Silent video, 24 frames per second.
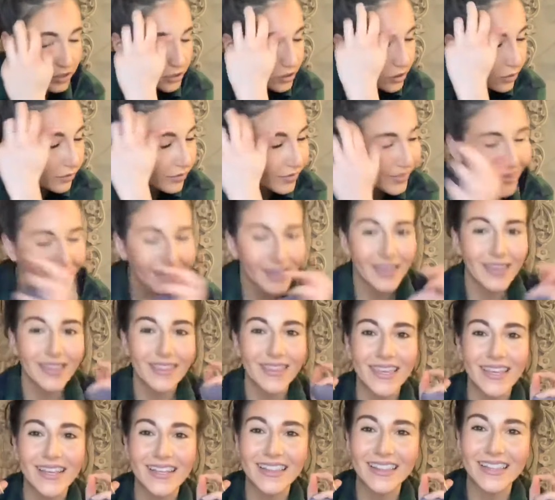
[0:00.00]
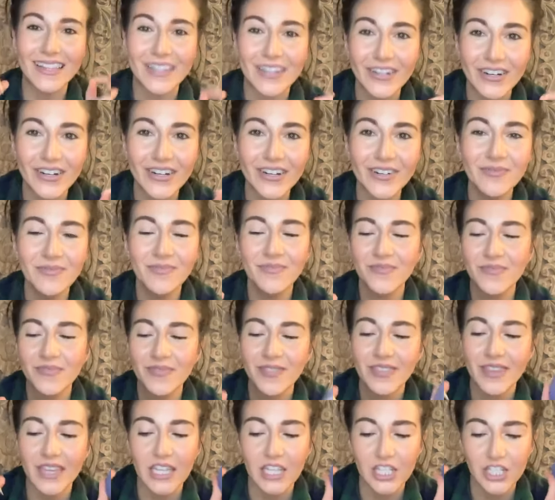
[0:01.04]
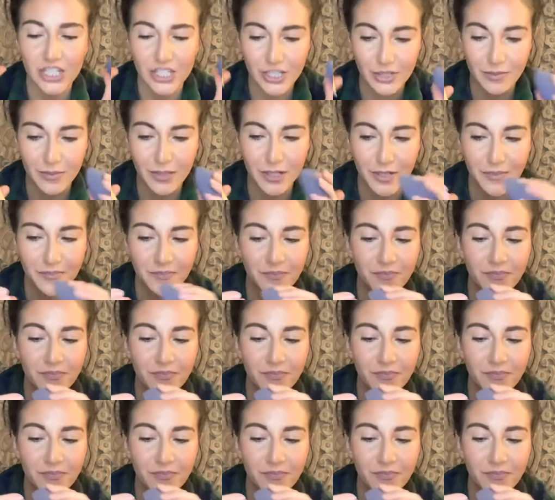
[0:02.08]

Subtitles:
don't think glitter, think shimmer.